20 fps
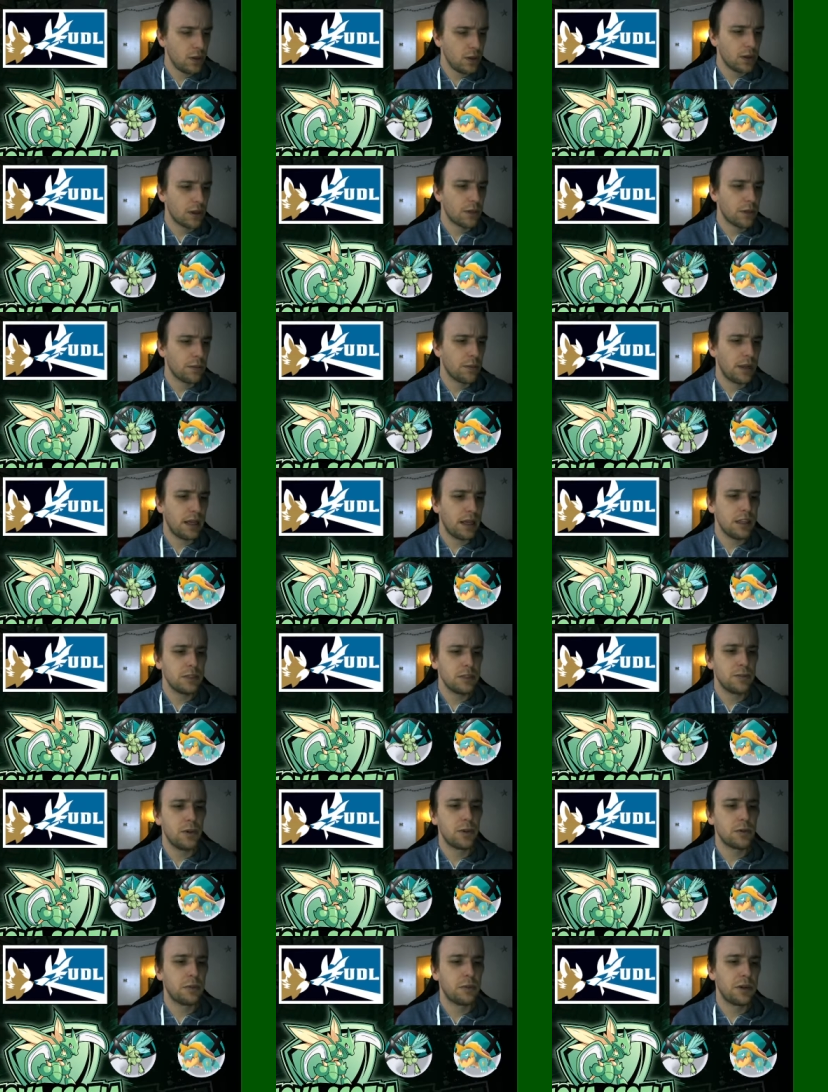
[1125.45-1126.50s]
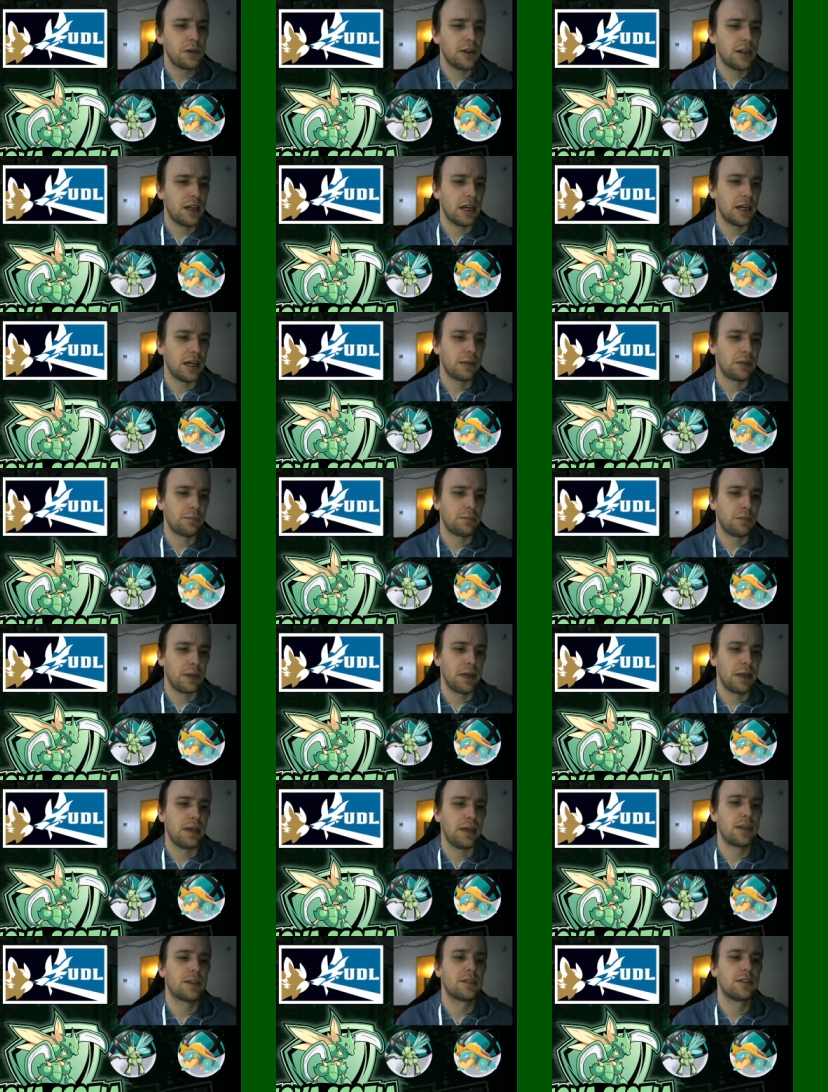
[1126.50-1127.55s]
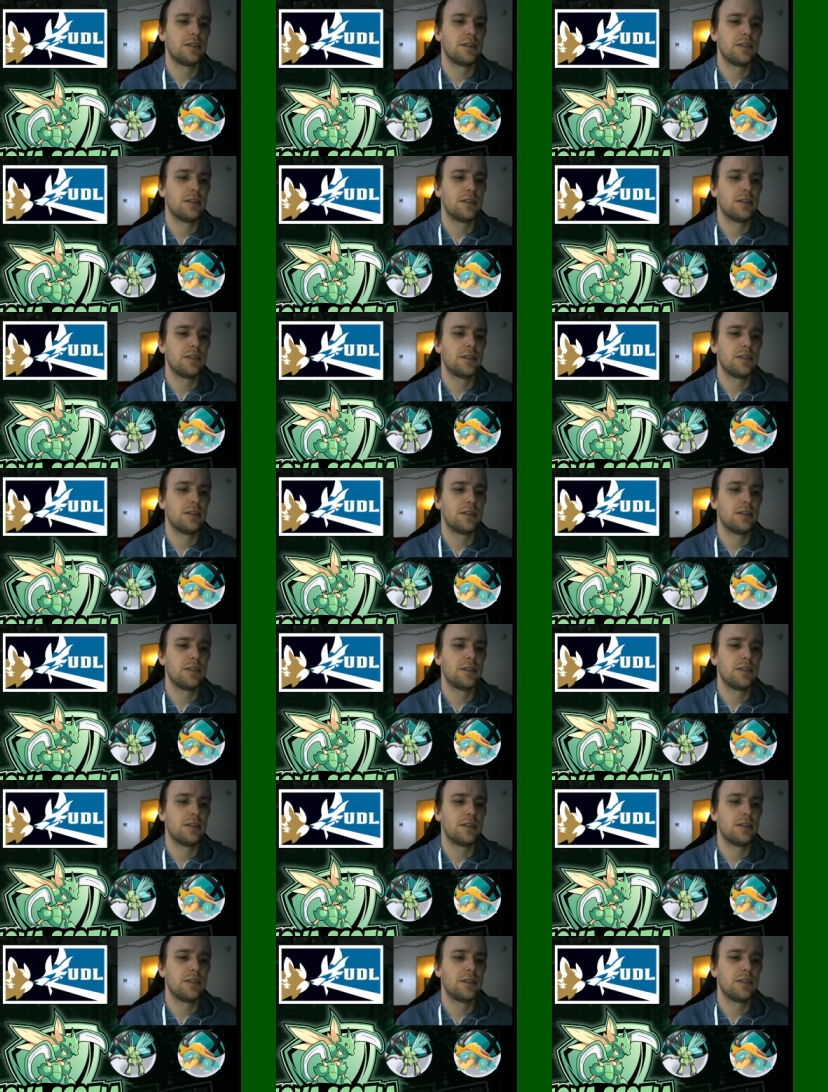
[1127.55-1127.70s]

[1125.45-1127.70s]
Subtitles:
the last Pokemon I picked